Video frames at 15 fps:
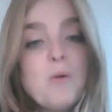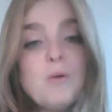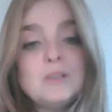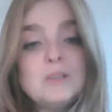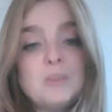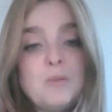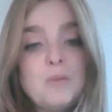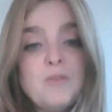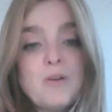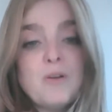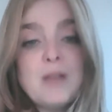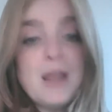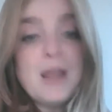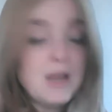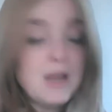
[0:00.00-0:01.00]
or else they'll be
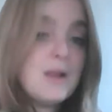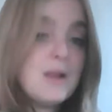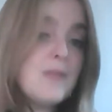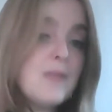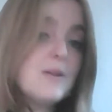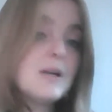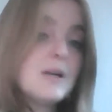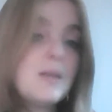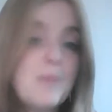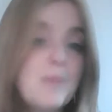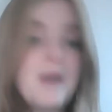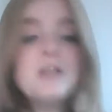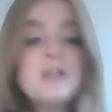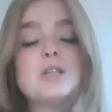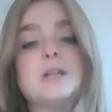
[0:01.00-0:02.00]
very angry and they're going to
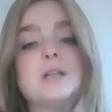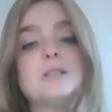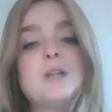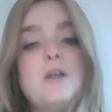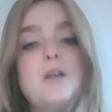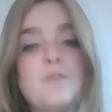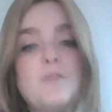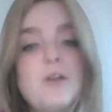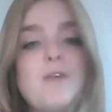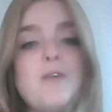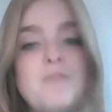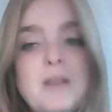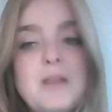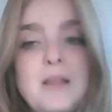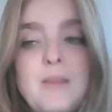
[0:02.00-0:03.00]
punish us for not
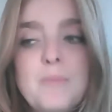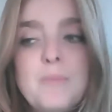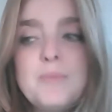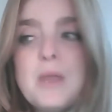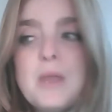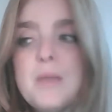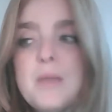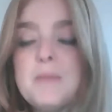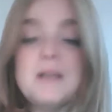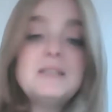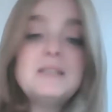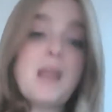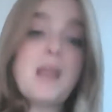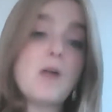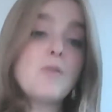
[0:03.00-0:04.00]
feeding them
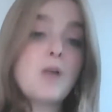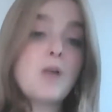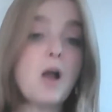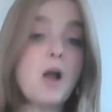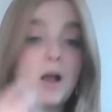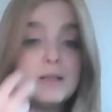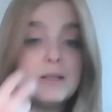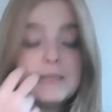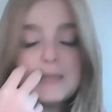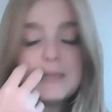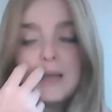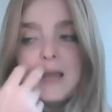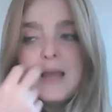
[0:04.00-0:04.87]
because they are the gods.